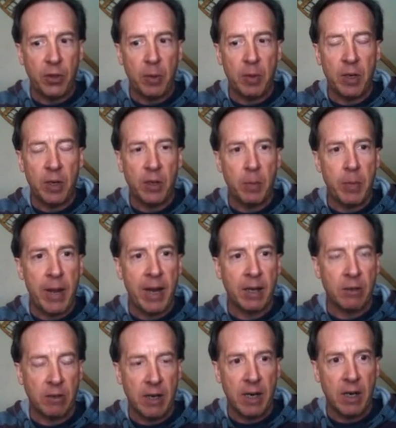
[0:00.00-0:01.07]
in the
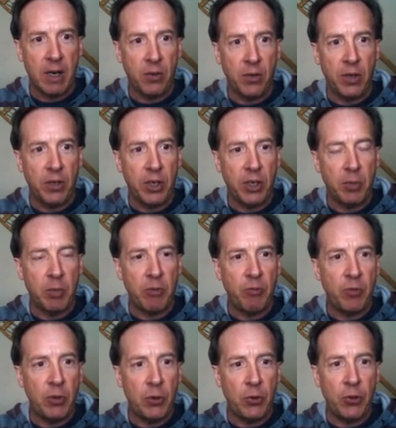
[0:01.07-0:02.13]
background that need to be
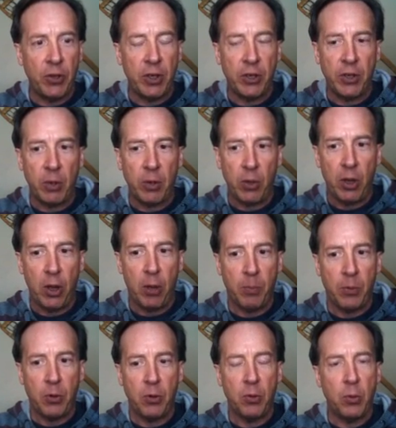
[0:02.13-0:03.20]
filled in that will help
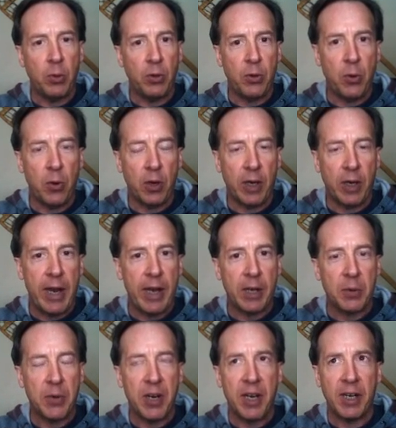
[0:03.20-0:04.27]
you with your organic
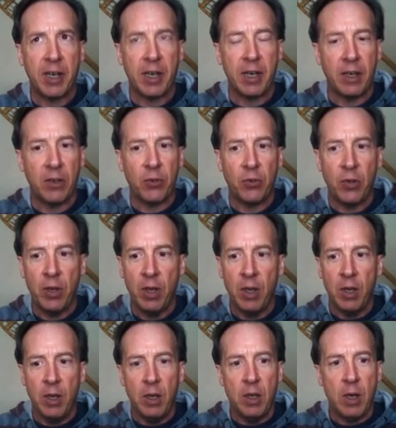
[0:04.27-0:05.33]
rankings.
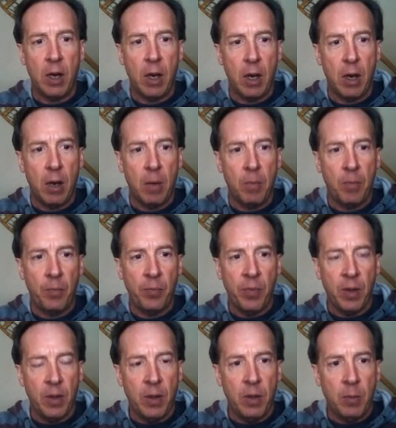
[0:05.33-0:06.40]

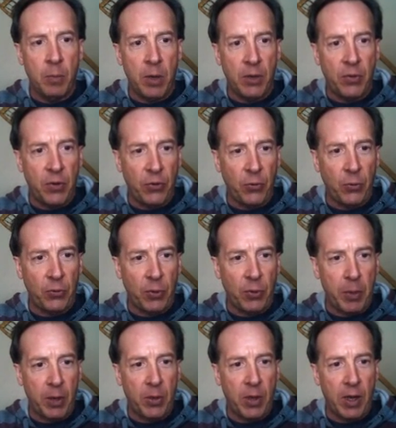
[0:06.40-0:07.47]
But this was the
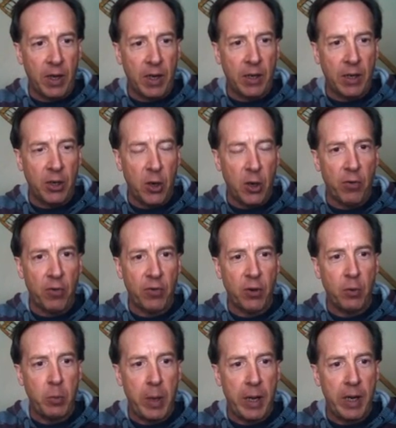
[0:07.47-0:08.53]
big thing on the
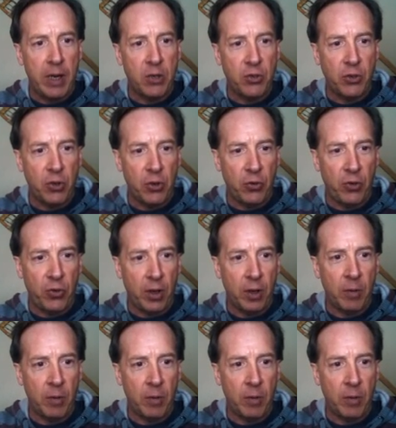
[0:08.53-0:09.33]
overview page. There's